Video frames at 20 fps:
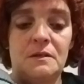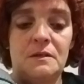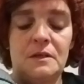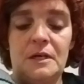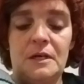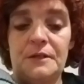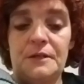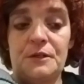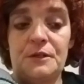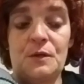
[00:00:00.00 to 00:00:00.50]

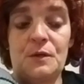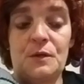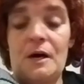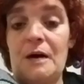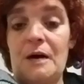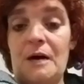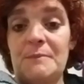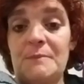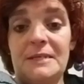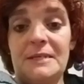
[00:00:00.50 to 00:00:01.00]
a new
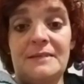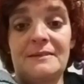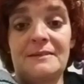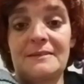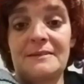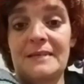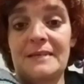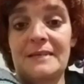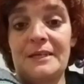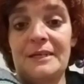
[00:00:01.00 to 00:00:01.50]
hobby
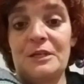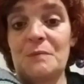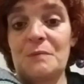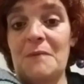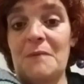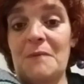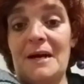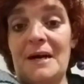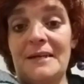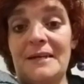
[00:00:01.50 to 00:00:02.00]
to take your
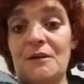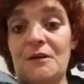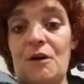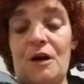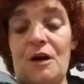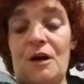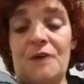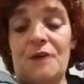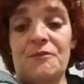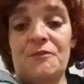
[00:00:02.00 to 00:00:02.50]
mind
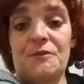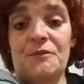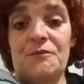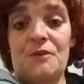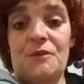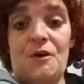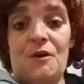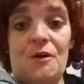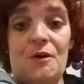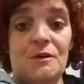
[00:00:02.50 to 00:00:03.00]
off of
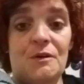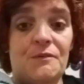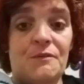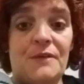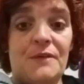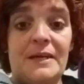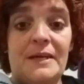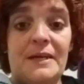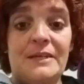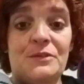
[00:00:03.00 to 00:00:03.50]
all of
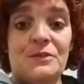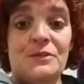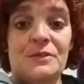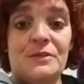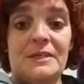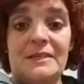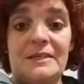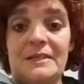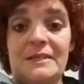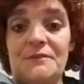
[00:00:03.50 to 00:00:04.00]
the
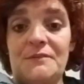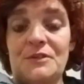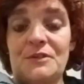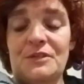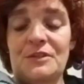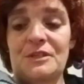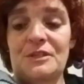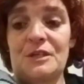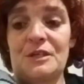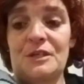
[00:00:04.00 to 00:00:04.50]
hatred and give
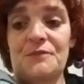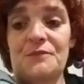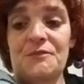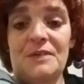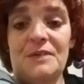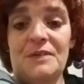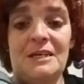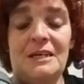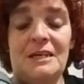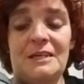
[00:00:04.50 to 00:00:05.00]
yourself
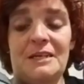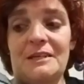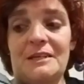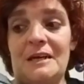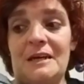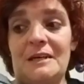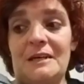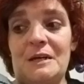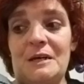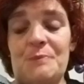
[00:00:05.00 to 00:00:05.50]

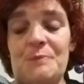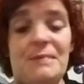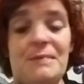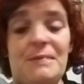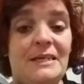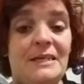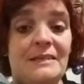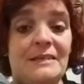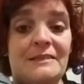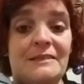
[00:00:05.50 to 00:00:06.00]
a
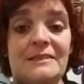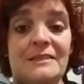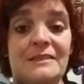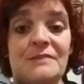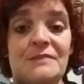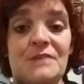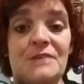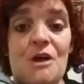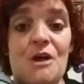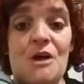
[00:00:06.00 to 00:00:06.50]

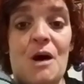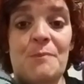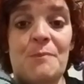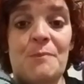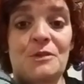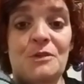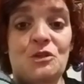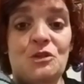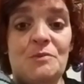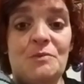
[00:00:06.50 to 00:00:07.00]
sense of
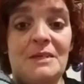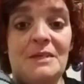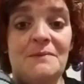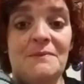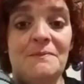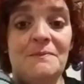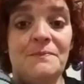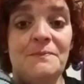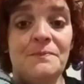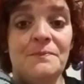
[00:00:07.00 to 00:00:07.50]
accomplishment,
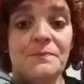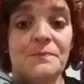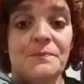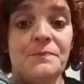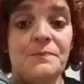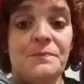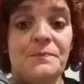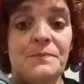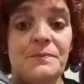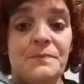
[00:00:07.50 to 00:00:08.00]

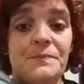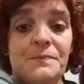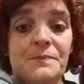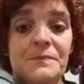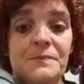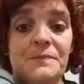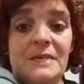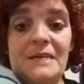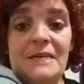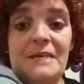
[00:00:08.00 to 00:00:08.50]

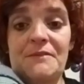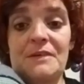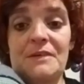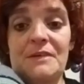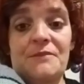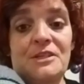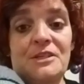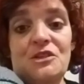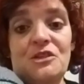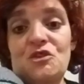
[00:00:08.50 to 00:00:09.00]
even
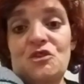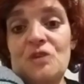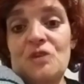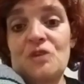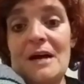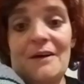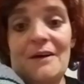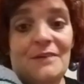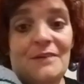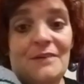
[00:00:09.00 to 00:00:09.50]
if it's a
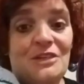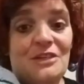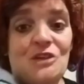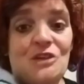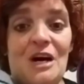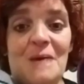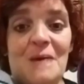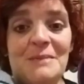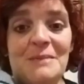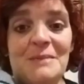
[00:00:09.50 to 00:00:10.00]
childish
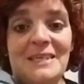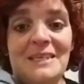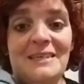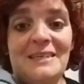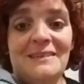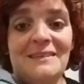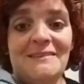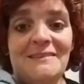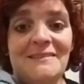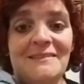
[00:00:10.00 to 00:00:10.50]
hobby.
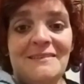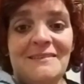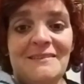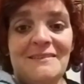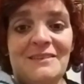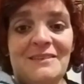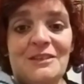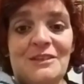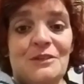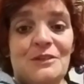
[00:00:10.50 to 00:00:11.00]

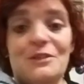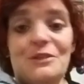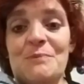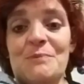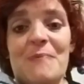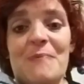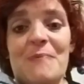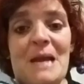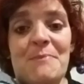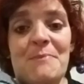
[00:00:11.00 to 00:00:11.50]
Learn to
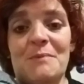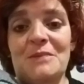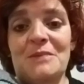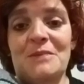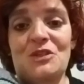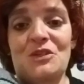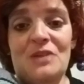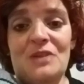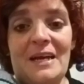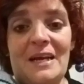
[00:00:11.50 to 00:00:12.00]
paper
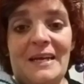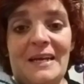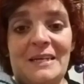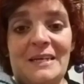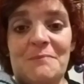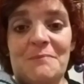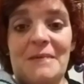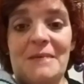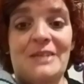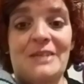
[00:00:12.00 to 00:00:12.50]
mache
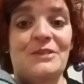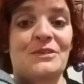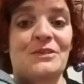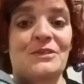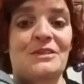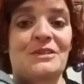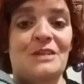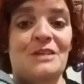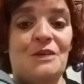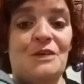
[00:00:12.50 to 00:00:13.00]
and make
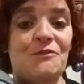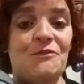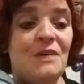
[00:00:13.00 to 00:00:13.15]
yourself